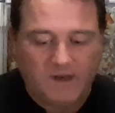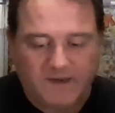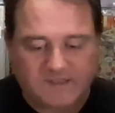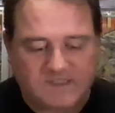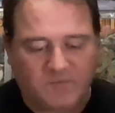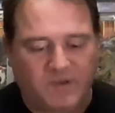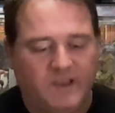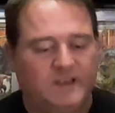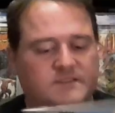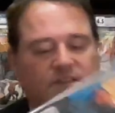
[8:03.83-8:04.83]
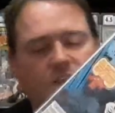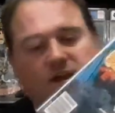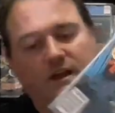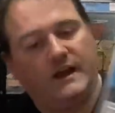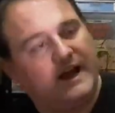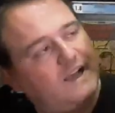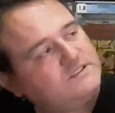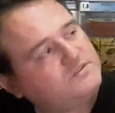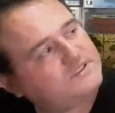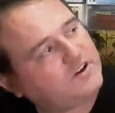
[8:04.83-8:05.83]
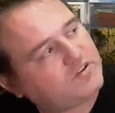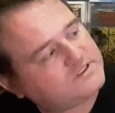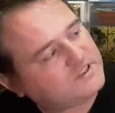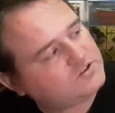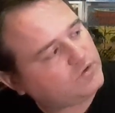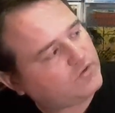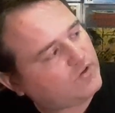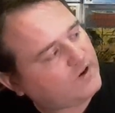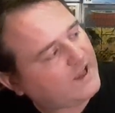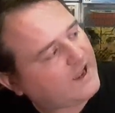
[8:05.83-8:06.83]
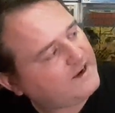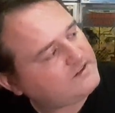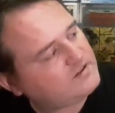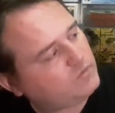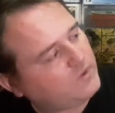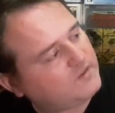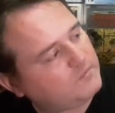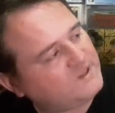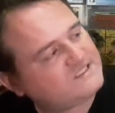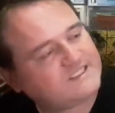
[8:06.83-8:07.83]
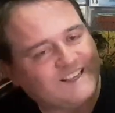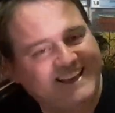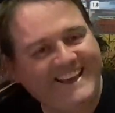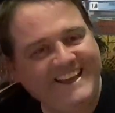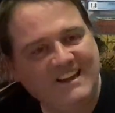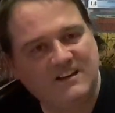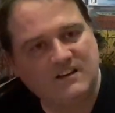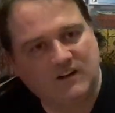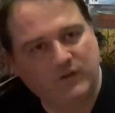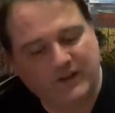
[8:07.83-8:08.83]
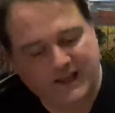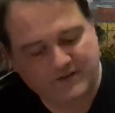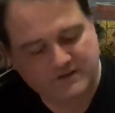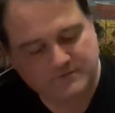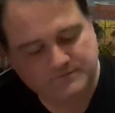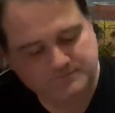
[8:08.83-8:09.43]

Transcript: Next up is House of Secrets issue 38 with Mr. E on the cover.